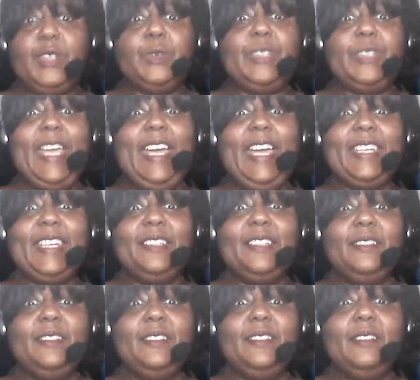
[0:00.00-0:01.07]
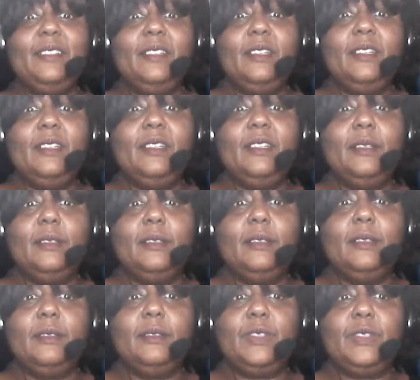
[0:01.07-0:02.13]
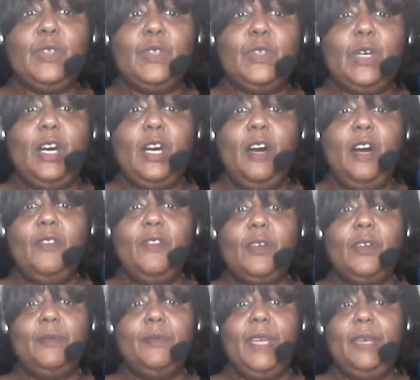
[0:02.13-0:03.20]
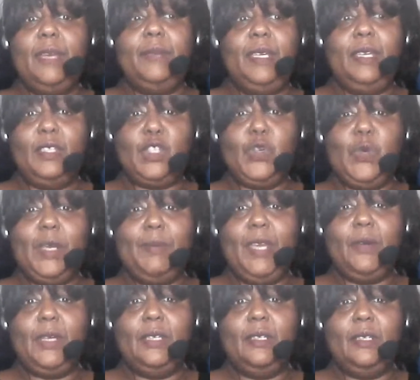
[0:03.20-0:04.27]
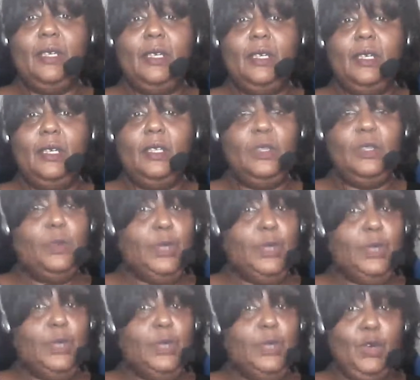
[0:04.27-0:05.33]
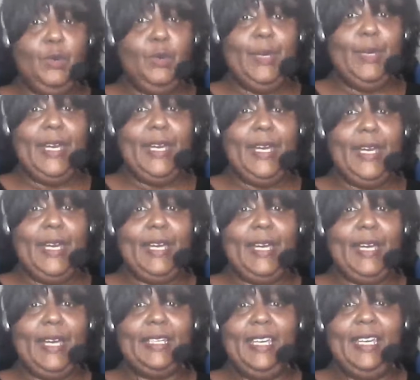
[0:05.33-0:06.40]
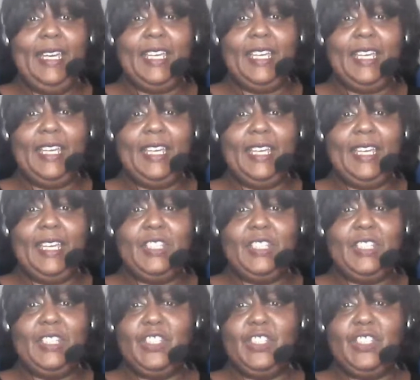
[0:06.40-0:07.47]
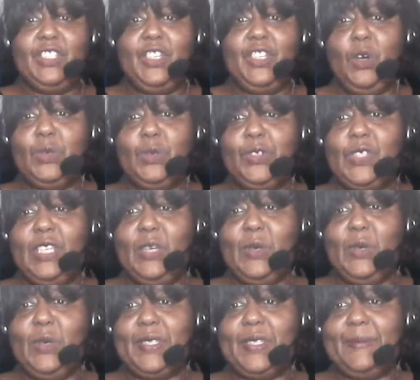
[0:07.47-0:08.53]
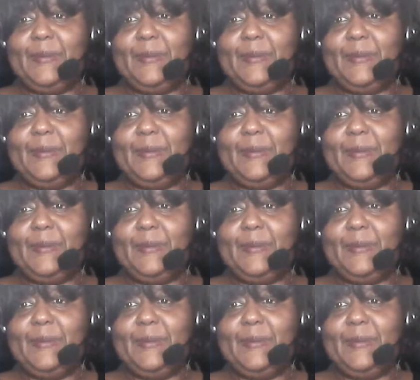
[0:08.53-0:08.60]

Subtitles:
enter data to cover maybe a 2-week period, you can go back and continue on with your sequence.